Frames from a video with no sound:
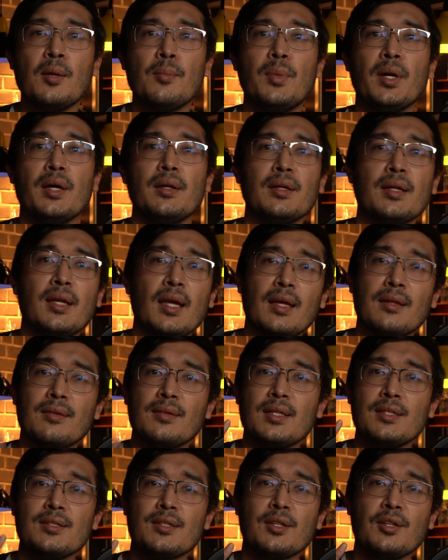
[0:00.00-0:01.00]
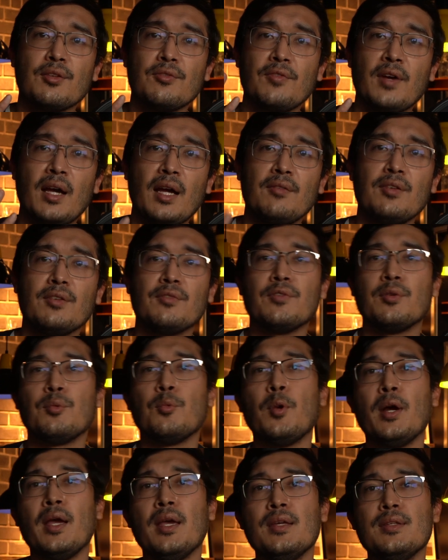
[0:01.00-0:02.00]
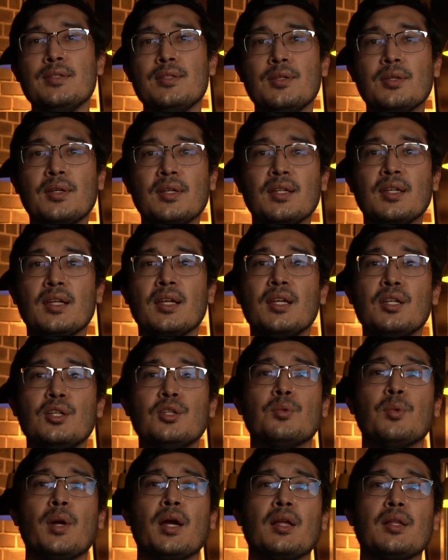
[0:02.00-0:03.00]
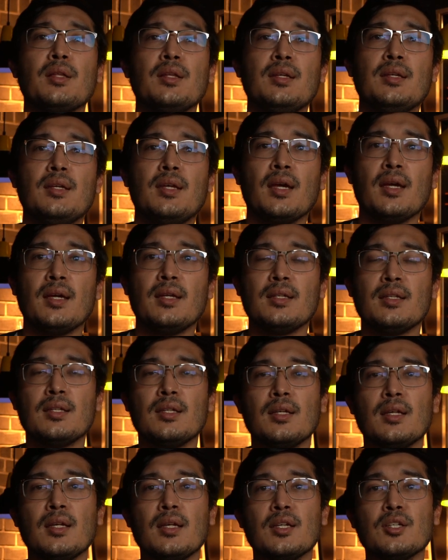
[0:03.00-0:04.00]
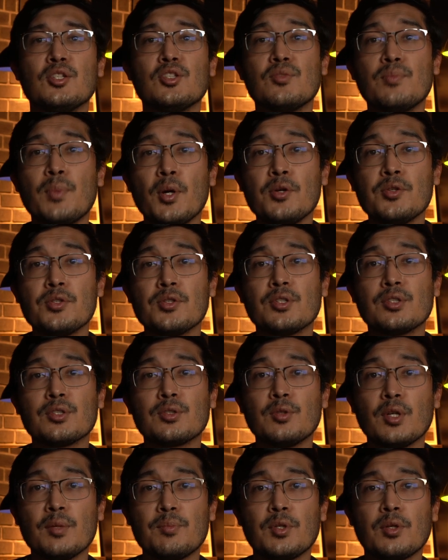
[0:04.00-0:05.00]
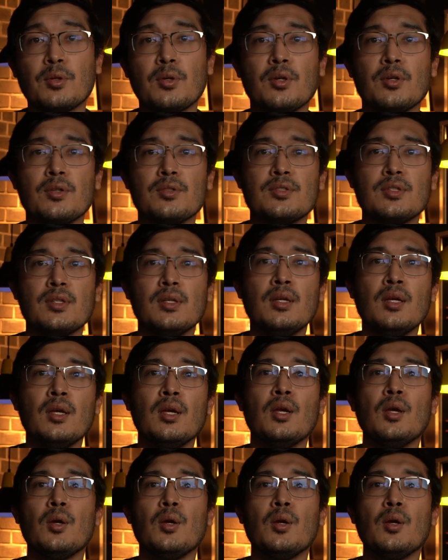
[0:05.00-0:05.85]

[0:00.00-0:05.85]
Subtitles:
but again, these are the 5 different ways you can indirectly get exposure to cryptocurrency